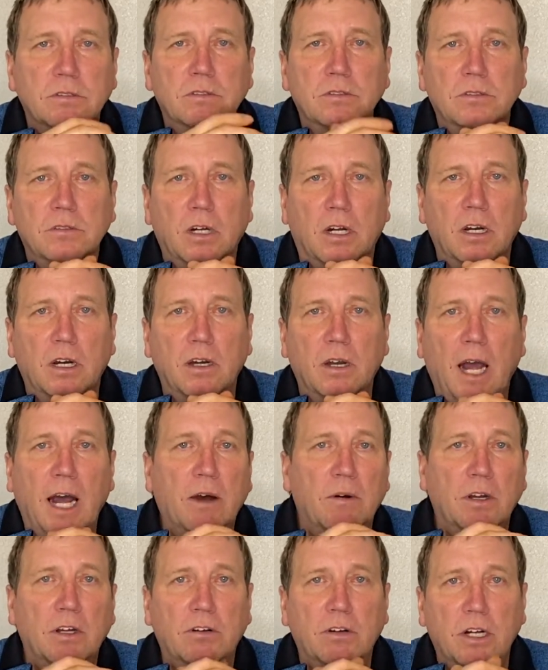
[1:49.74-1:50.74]
or
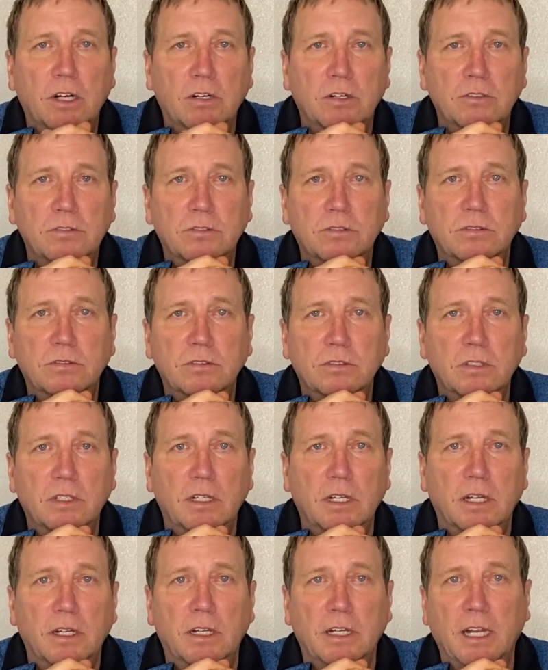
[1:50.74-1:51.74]
how it grows
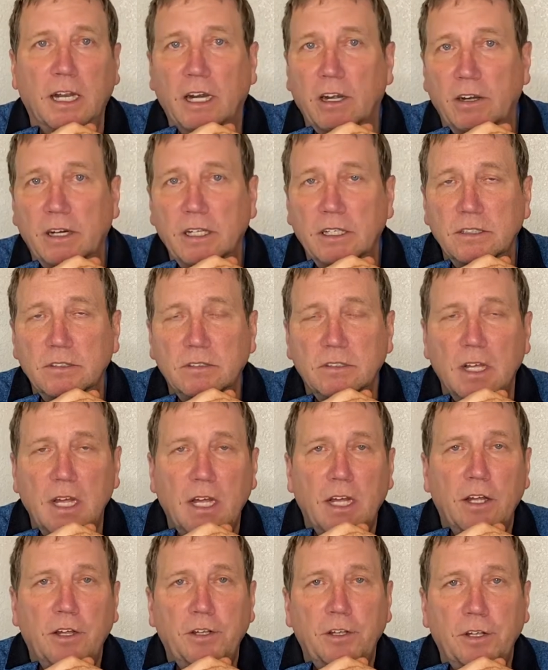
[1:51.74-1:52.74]
in the areas.
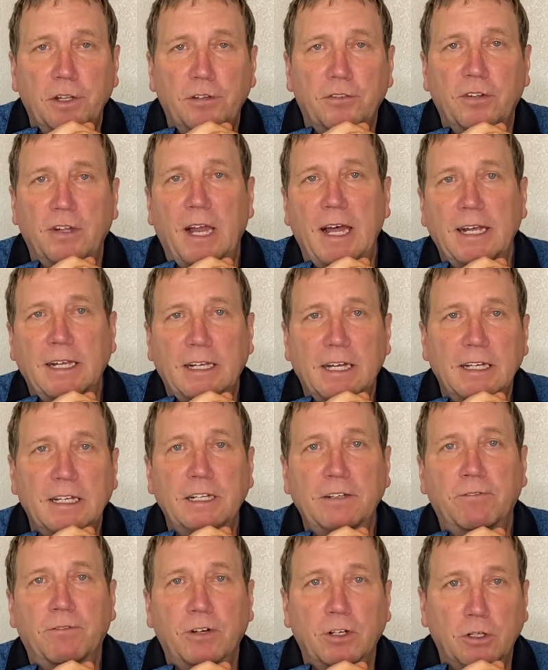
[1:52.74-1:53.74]
It's like
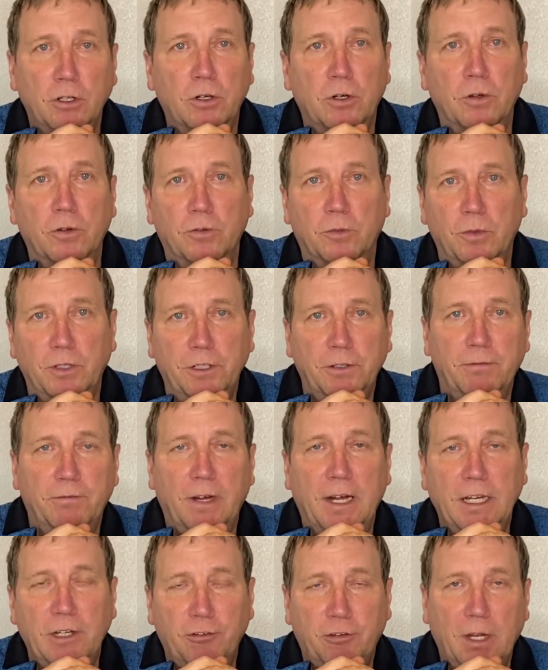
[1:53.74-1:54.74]
hunting for gold. When you
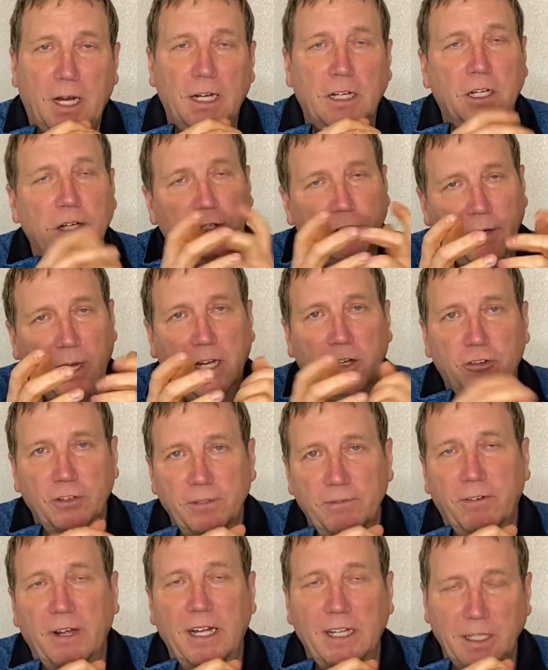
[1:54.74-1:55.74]
find chaga, you actually
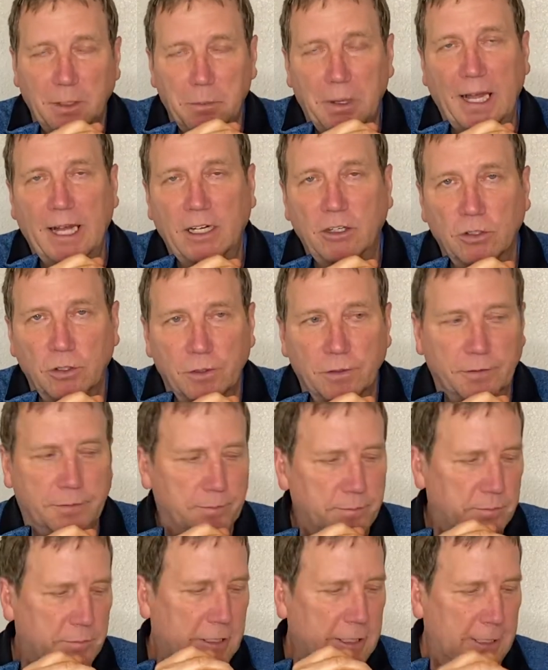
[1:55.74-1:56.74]
found the black gold,
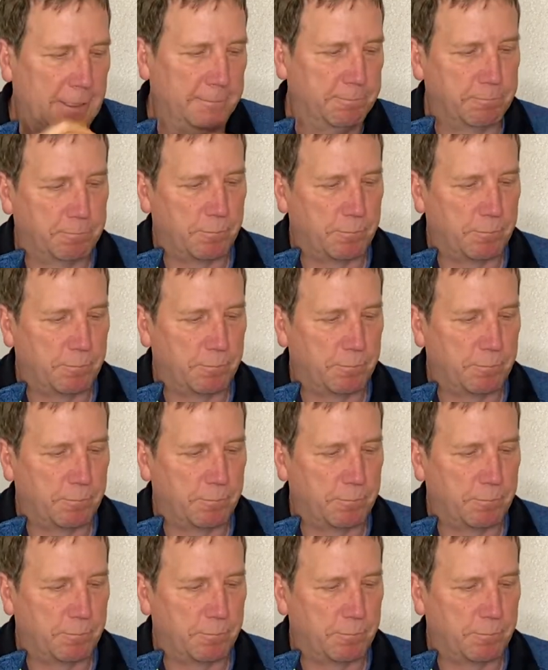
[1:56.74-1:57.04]
okay?